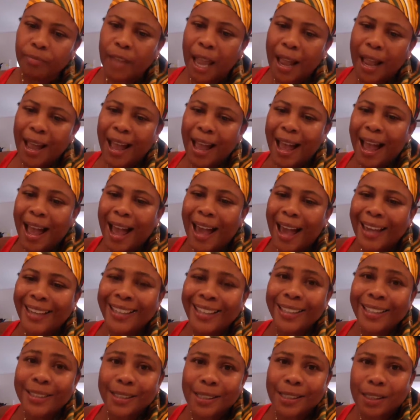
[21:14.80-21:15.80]

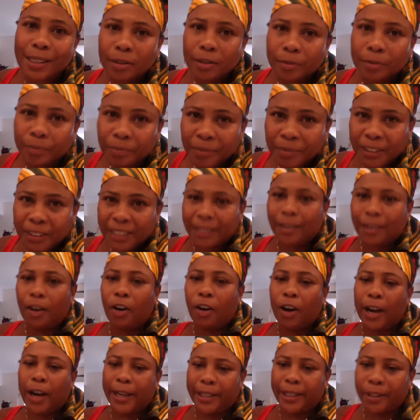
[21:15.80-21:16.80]
right? All
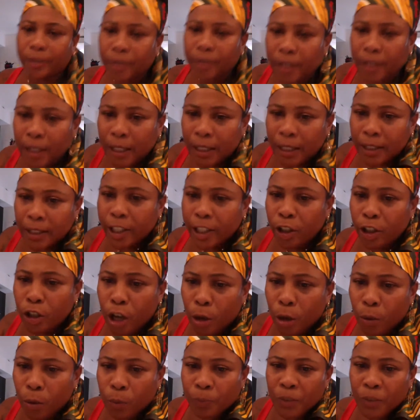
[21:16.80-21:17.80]
right. There you
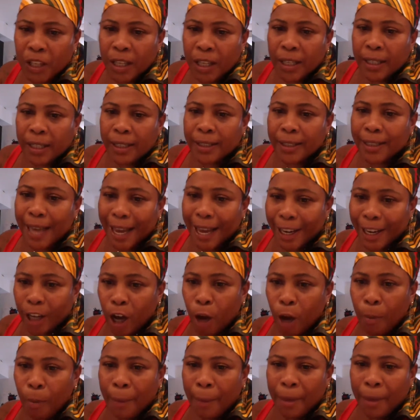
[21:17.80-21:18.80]
go. Gotta go,
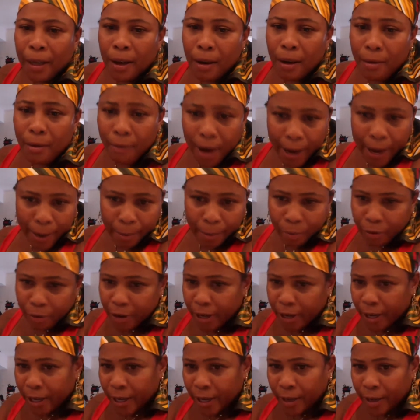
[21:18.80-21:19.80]
mama. All right,
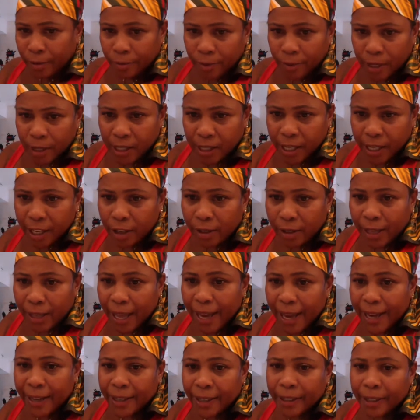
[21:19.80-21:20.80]
Bree. See you
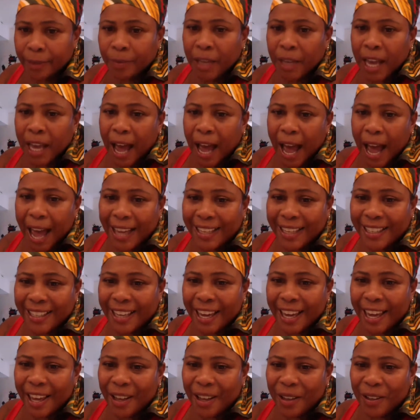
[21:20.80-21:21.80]
later. Hi,
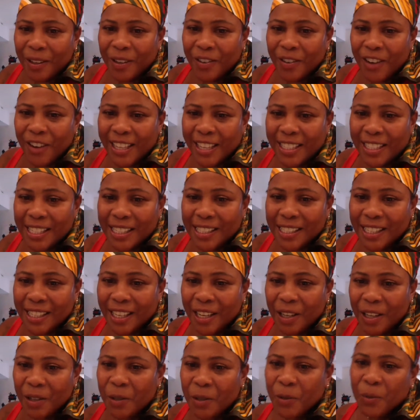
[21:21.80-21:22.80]
Gail. Great to
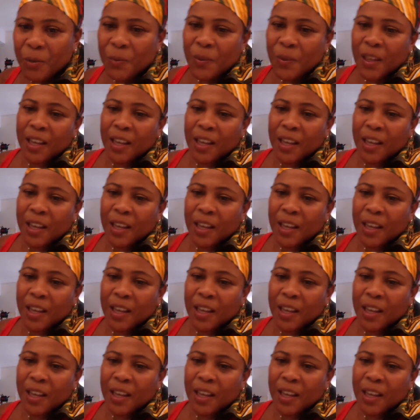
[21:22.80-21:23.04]
see you.